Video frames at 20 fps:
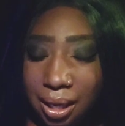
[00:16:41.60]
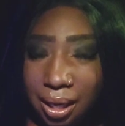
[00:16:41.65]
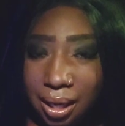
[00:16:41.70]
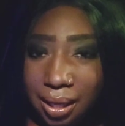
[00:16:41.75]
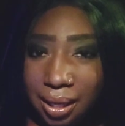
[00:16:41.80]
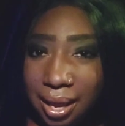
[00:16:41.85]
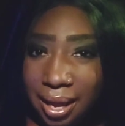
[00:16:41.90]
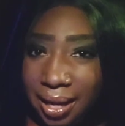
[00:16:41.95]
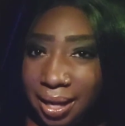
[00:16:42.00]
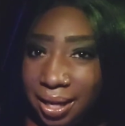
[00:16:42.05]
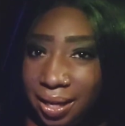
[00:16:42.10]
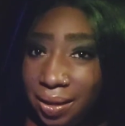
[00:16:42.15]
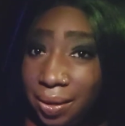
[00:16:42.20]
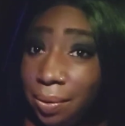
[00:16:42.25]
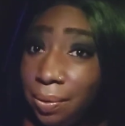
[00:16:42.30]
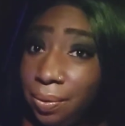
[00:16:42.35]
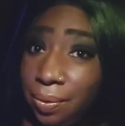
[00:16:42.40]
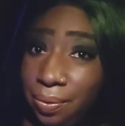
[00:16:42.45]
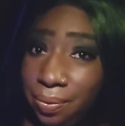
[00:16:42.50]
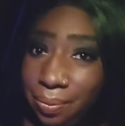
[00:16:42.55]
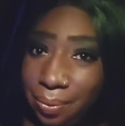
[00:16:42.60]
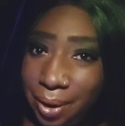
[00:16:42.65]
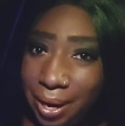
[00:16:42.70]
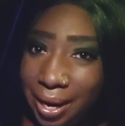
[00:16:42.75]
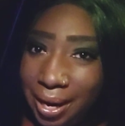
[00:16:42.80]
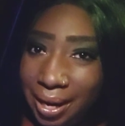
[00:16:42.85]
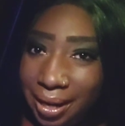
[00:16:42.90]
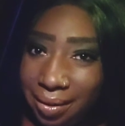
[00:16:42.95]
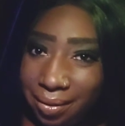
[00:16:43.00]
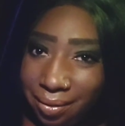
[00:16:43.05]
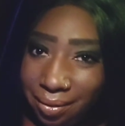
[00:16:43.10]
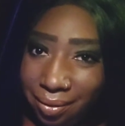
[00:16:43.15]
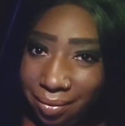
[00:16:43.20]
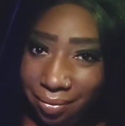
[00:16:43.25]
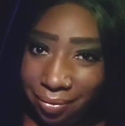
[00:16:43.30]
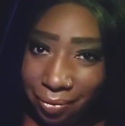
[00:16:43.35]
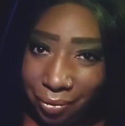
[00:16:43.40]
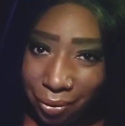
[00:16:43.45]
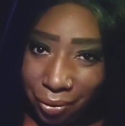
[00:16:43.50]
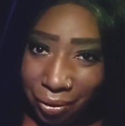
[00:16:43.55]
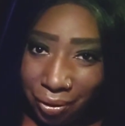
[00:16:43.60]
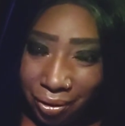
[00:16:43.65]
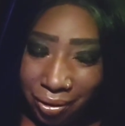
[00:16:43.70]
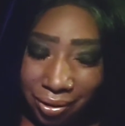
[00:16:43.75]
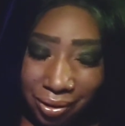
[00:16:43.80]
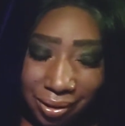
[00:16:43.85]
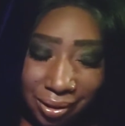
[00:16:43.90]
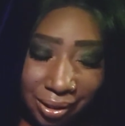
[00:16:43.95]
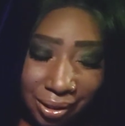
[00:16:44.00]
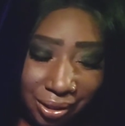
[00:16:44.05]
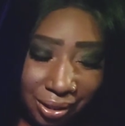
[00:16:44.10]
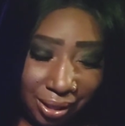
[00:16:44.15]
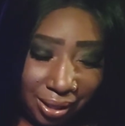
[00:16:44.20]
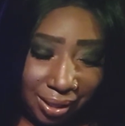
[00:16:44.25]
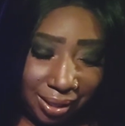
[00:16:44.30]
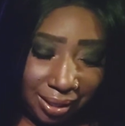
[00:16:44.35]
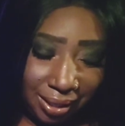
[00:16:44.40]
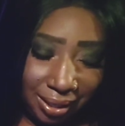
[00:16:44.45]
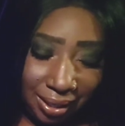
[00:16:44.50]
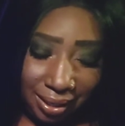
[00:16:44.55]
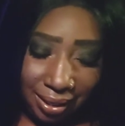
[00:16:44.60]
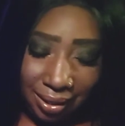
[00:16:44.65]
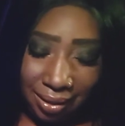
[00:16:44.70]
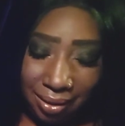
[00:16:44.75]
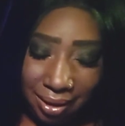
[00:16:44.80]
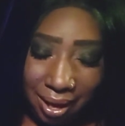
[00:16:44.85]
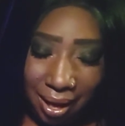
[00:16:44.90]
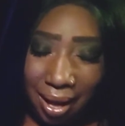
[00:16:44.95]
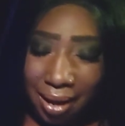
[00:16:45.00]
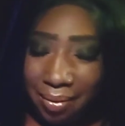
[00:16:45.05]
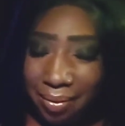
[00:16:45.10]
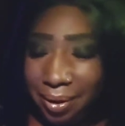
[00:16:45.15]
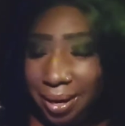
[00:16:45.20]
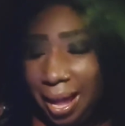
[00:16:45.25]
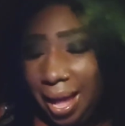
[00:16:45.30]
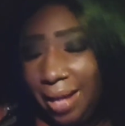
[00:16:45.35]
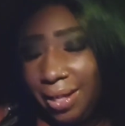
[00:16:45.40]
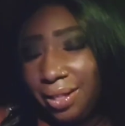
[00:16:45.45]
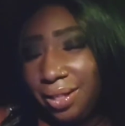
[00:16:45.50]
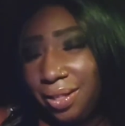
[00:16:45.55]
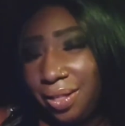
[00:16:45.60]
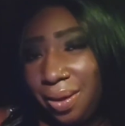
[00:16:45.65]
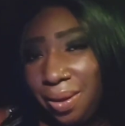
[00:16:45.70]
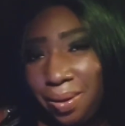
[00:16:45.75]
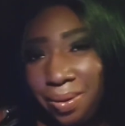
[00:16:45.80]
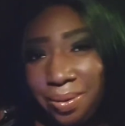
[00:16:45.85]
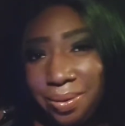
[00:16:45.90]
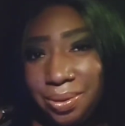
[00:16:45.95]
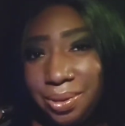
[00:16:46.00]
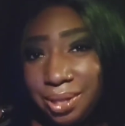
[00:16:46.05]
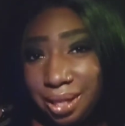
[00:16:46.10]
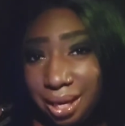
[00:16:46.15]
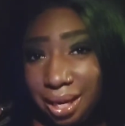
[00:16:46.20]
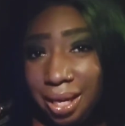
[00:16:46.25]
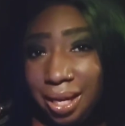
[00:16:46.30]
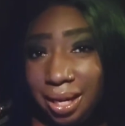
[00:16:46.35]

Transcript: Thank you, Rick, for suggesting I react to those.